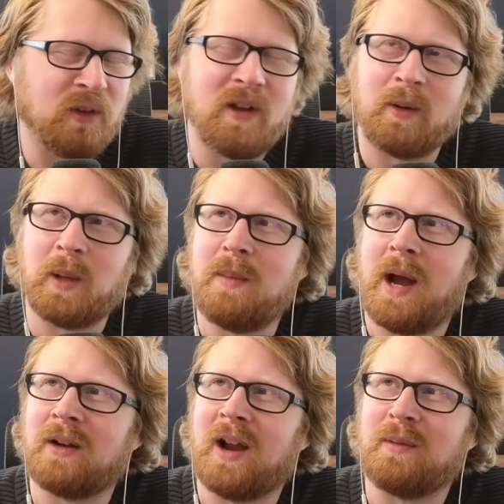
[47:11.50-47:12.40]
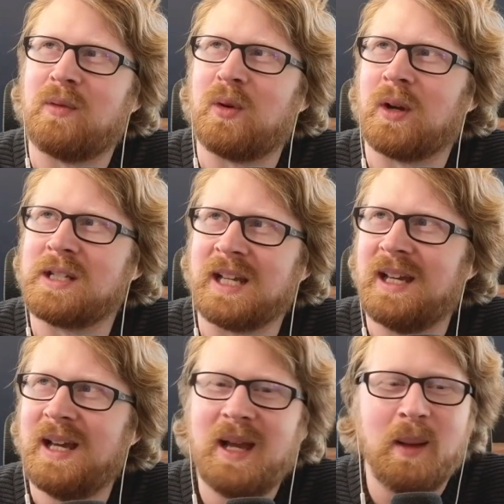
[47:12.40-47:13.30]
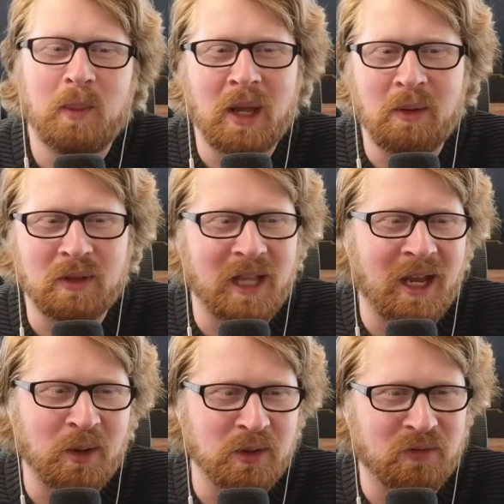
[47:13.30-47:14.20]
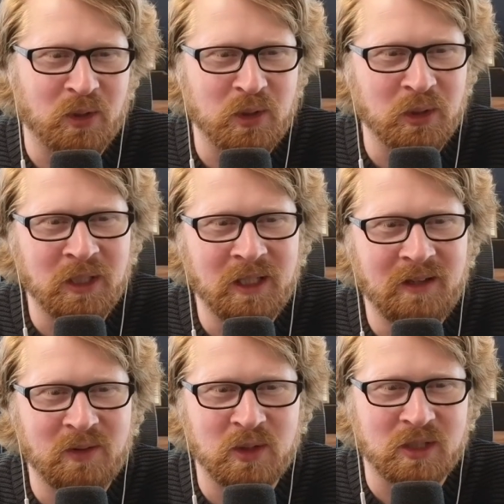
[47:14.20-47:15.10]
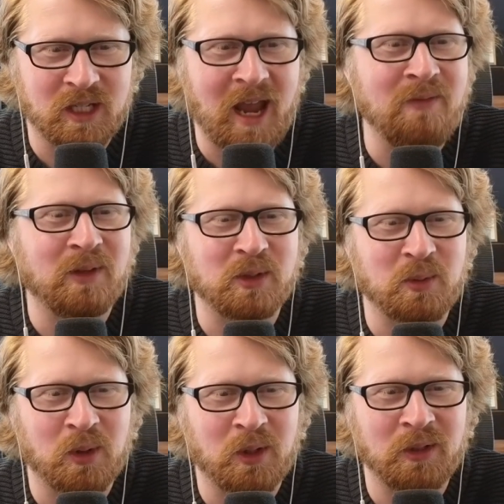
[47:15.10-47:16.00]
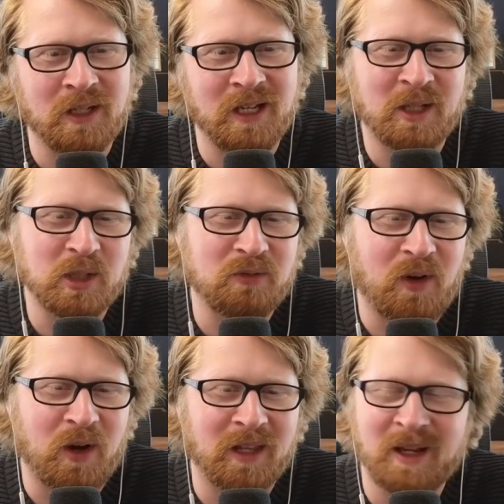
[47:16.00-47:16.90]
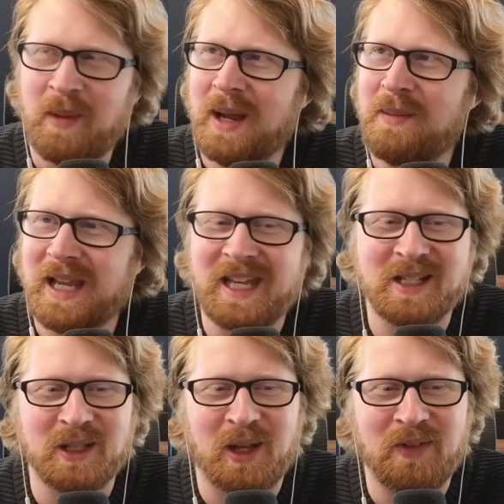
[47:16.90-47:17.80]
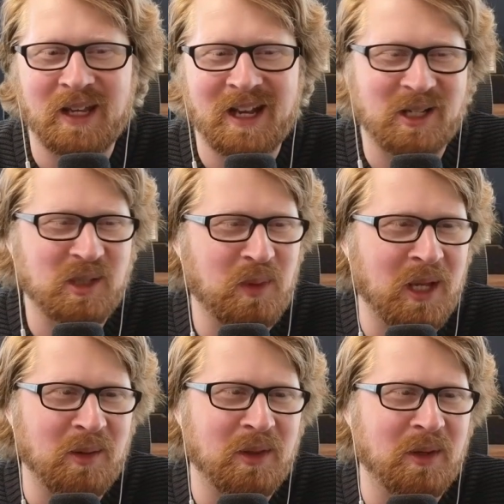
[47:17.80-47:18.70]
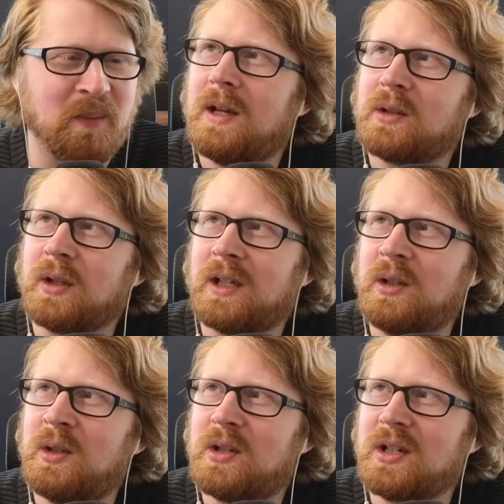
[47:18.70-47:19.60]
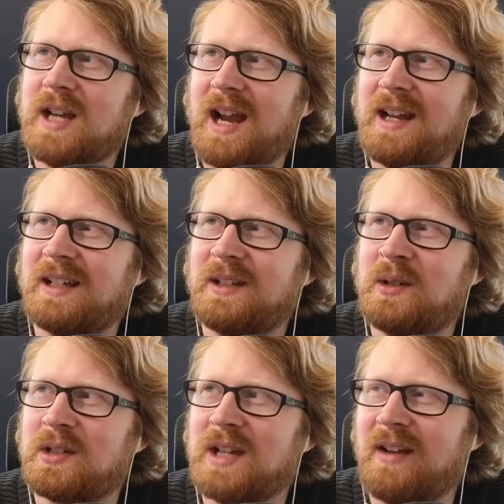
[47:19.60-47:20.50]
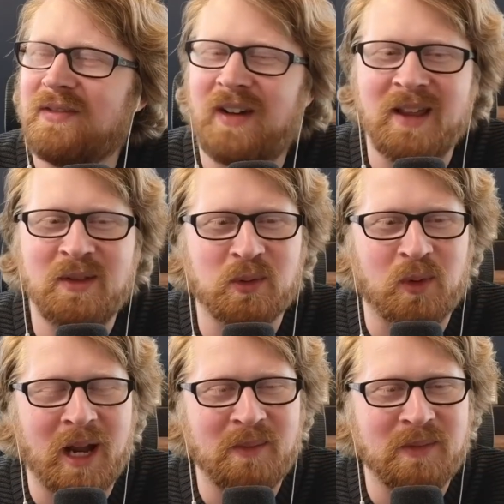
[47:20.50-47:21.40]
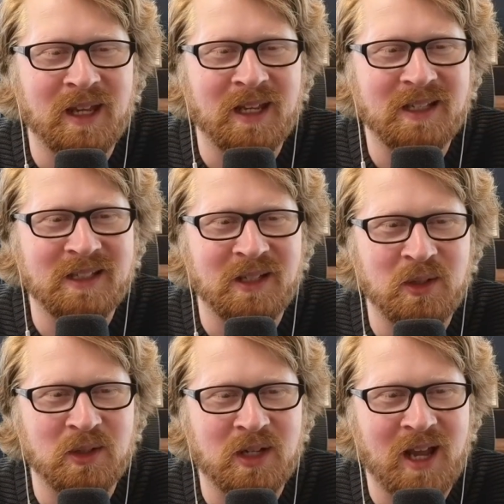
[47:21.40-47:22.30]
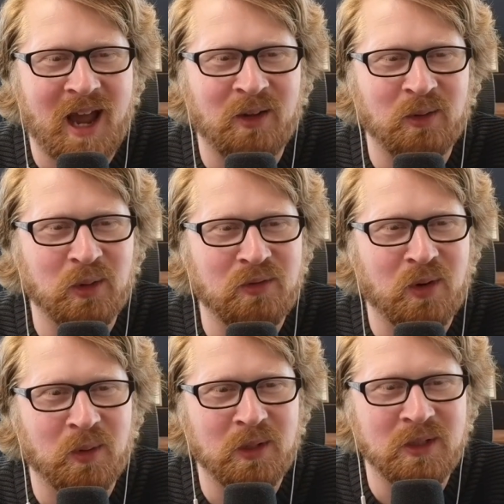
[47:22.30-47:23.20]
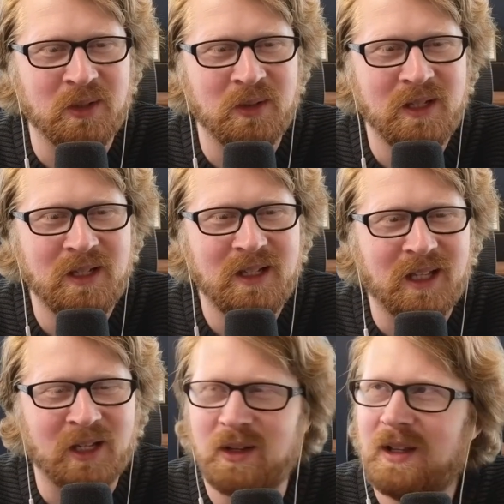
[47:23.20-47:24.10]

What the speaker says: never played Minecraft before, it's like playing with Legos virtually, and then just like endless world, and it's just fun. Like my kids love it, and I just play it with them. So like you just kind of find those random things that you just can kind of look forward to. Like